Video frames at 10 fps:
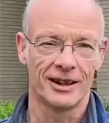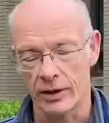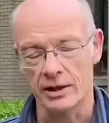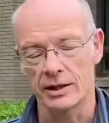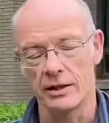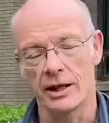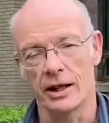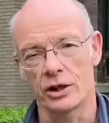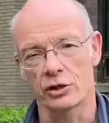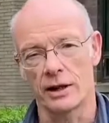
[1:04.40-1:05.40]
things that you get
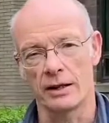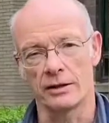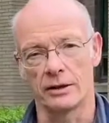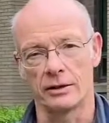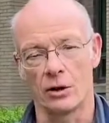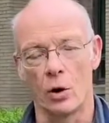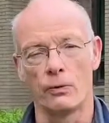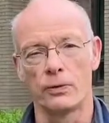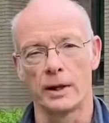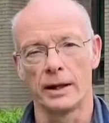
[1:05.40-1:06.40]
at Trent, and
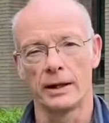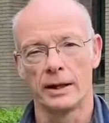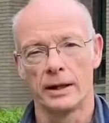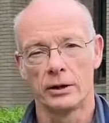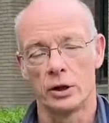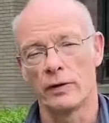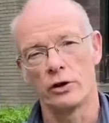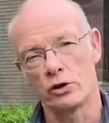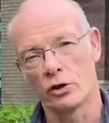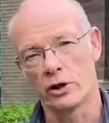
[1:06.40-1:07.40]
hopefully you've
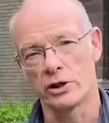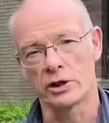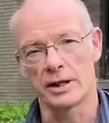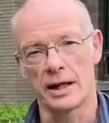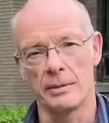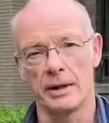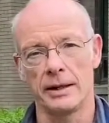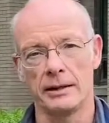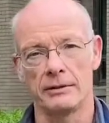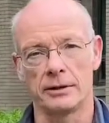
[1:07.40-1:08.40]
enjoyed your time
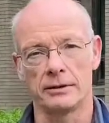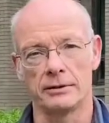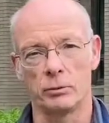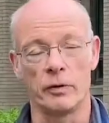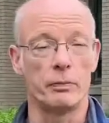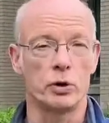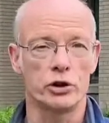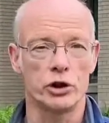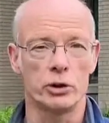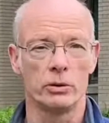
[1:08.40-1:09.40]
here and we've
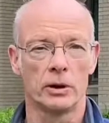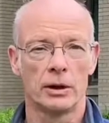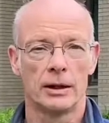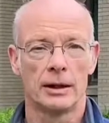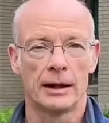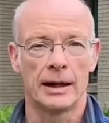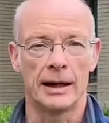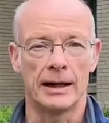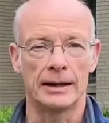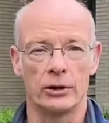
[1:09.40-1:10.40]
pushed you,
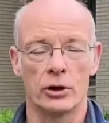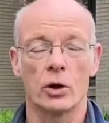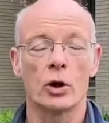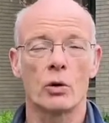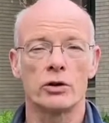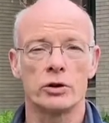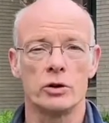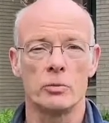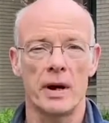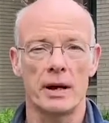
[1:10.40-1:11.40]
and you're going to want to
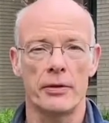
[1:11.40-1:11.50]
do better